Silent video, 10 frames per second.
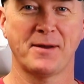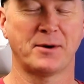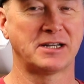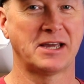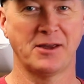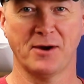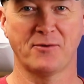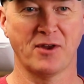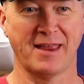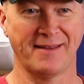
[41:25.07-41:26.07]
They want to tell you
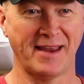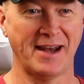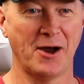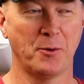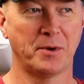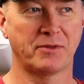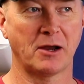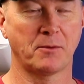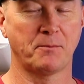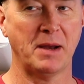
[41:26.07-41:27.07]
everything they know. But
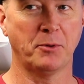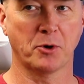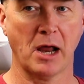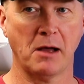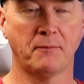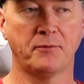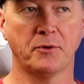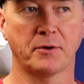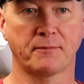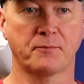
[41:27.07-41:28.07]
people are
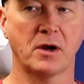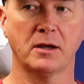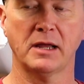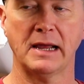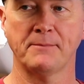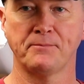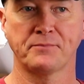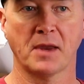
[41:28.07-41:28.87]
helpful, they're friendly,